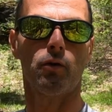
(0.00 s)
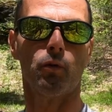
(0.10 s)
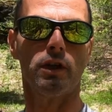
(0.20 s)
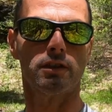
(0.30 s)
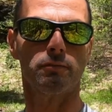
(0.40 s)

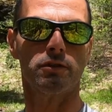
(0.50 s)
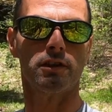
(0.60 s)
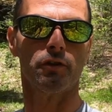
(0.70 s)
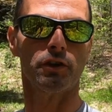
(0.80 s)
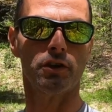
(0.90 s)
Welcome to
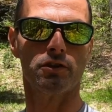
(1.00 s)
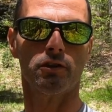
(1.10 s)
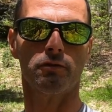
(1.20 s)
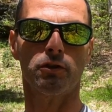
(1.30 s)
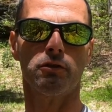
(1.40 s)
another edition
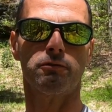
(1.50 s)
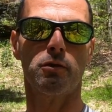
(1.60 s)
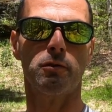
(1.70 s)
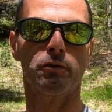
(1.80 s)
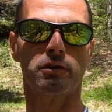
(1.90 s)
of
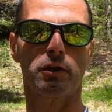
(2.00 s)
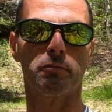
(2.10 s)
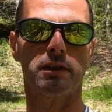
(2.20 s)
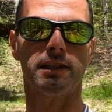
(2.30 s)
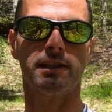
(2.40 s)
NOFOMO's
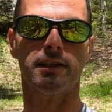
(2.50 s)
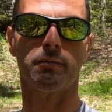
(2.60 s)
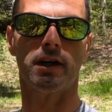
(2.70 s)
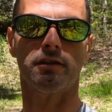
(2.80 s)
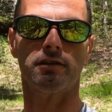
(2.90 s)
completely
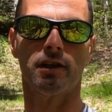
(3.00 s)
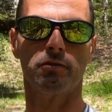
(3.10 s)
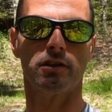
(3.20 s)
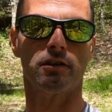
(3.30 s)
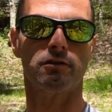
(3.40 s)
biased
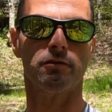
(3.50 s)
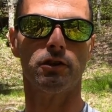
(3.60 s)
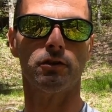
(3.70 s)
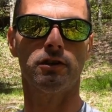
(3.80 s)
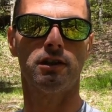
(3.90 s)
campsite
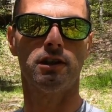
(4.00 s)
review.